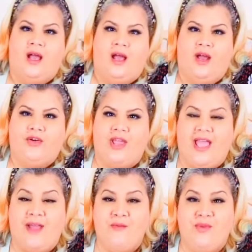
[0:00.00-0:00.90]
Okay,
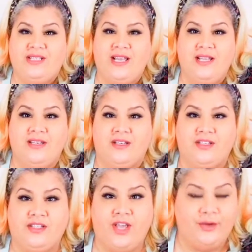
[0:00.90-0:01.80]
and we're done.
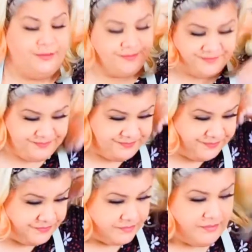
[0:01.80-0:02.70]
So
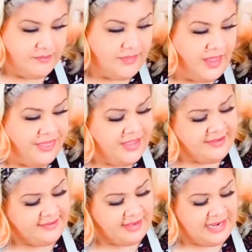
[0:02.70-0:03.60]

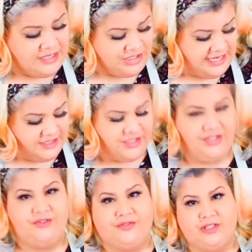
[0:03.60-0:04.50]
this I actually had to
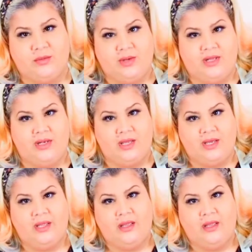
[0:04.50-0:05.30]
do for a little while like